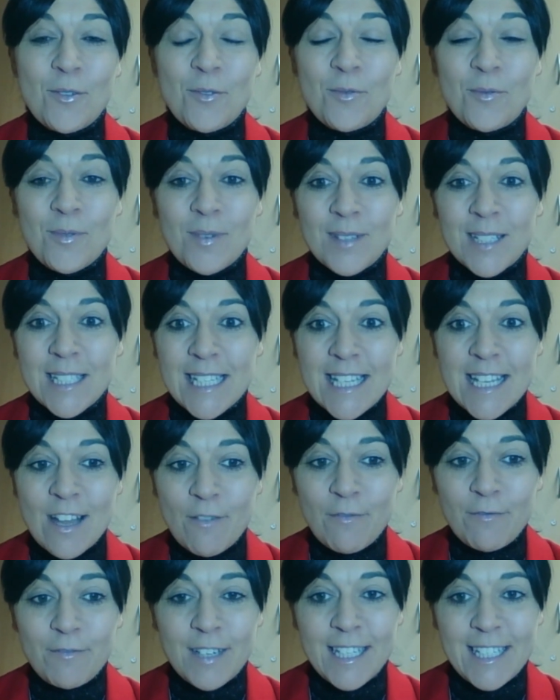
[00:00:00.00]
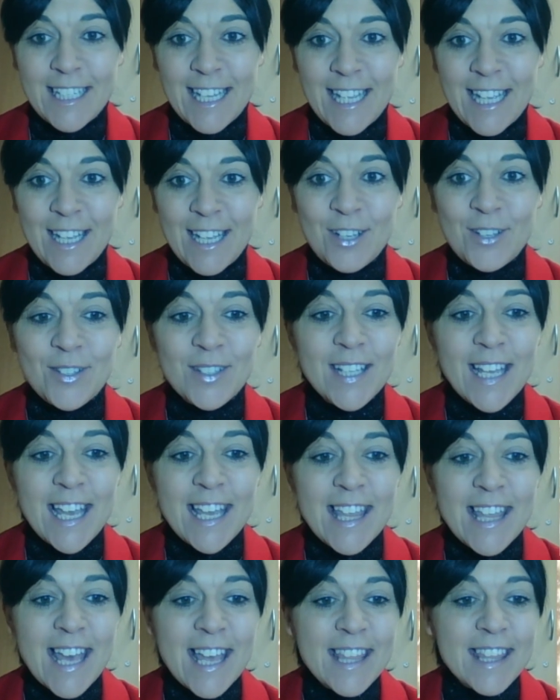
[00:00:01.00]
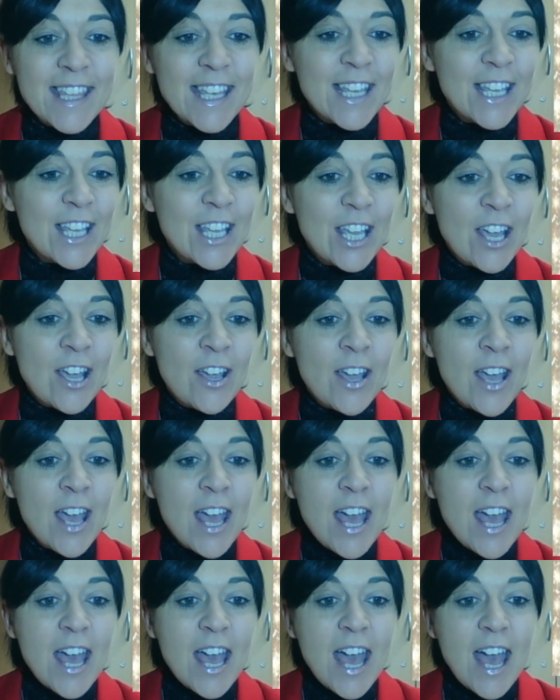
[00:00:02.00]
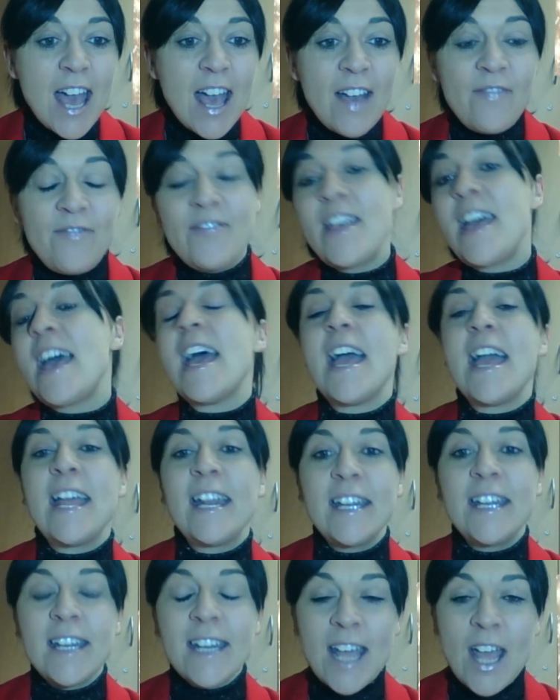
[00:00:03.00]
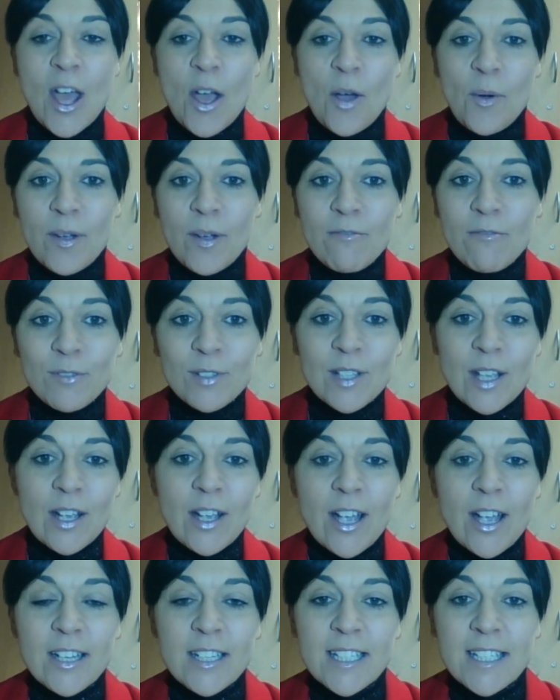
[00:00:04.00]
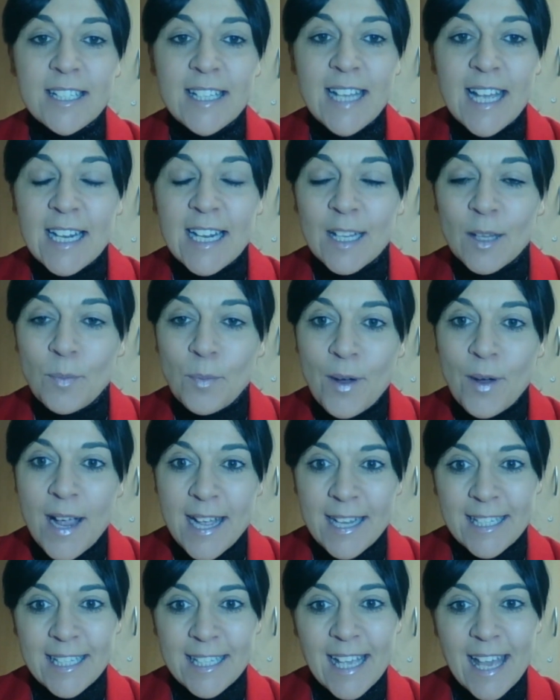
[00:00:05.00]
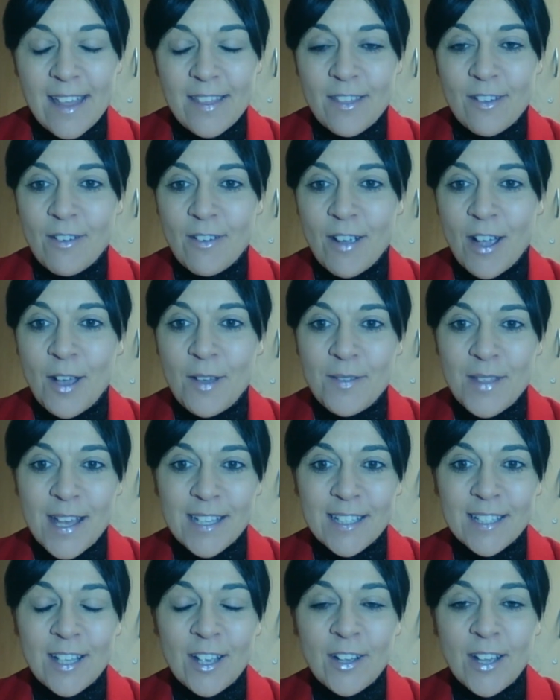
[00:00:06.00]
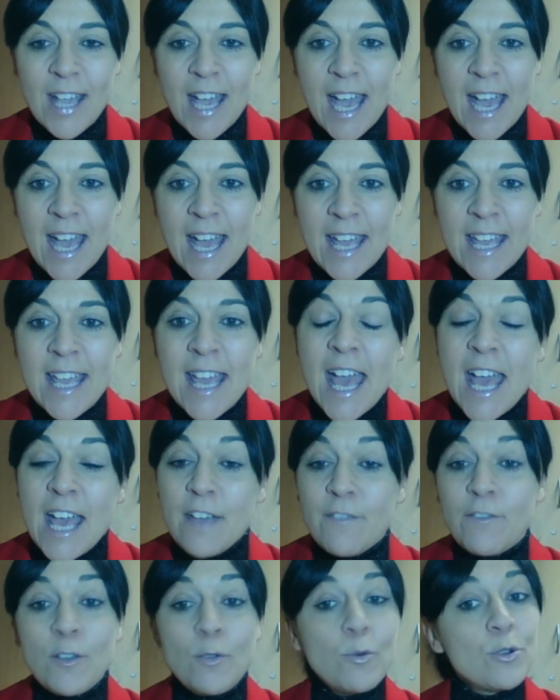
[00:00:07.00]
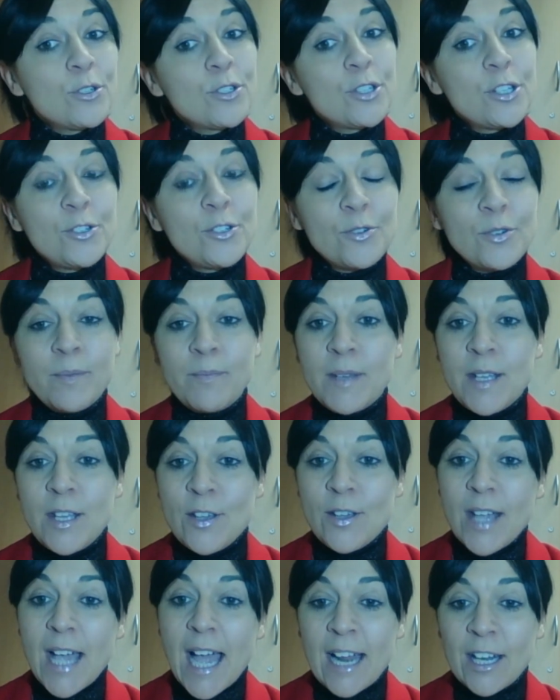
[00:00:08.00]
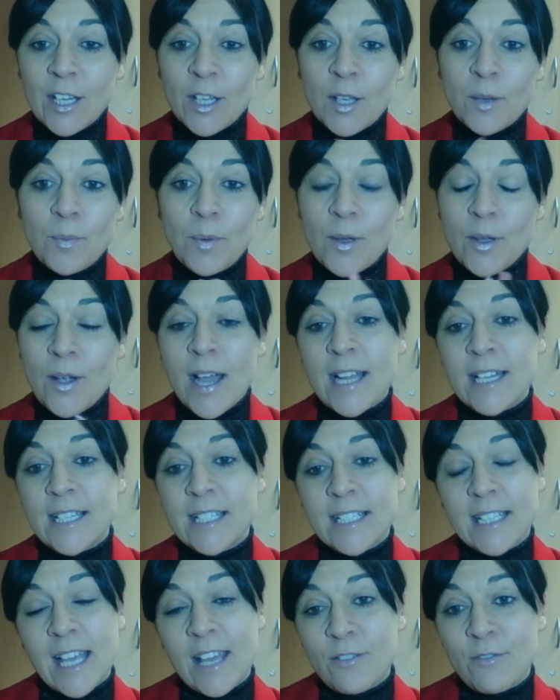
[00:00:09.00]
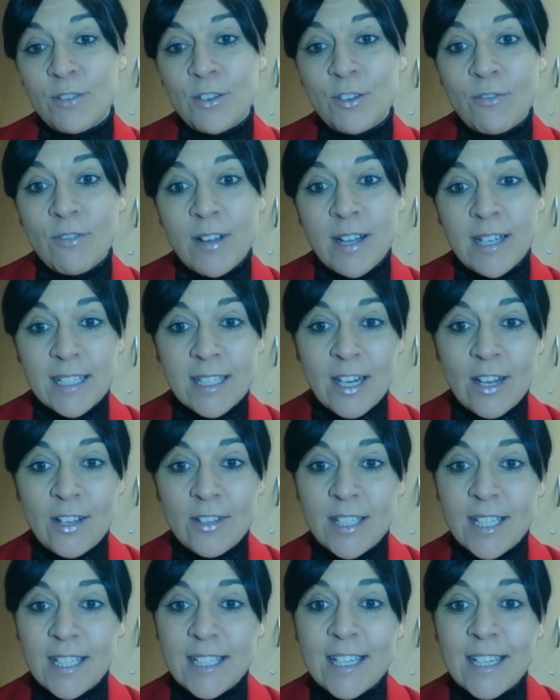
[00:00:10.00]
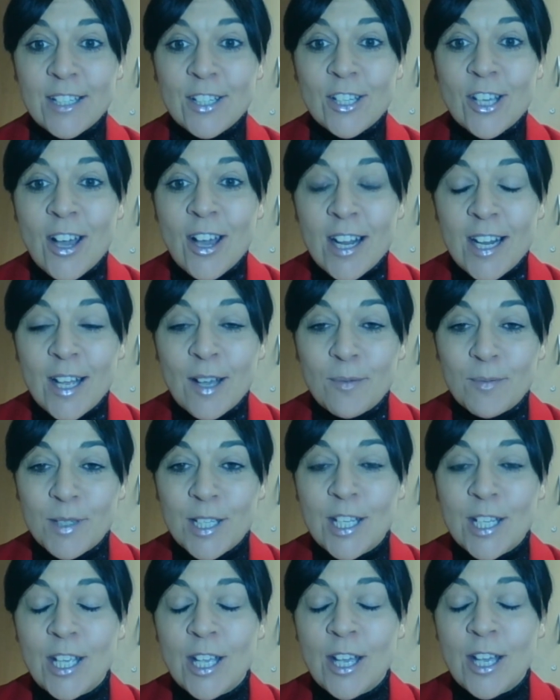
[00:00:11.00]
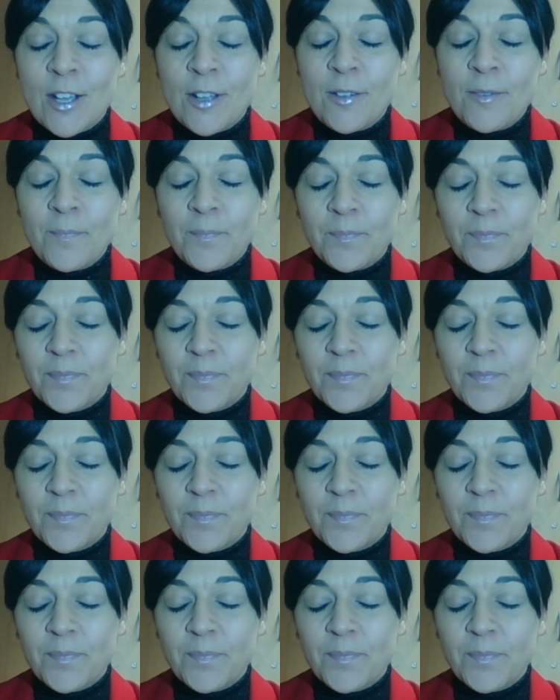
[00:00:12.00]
Oh, it's lovely to hear you say that. Thank you. And then we're also going to say a little prayer together. I hope that's okay. If you want to join me, you can put your hands together and your eyes closed. It's entirely up to you.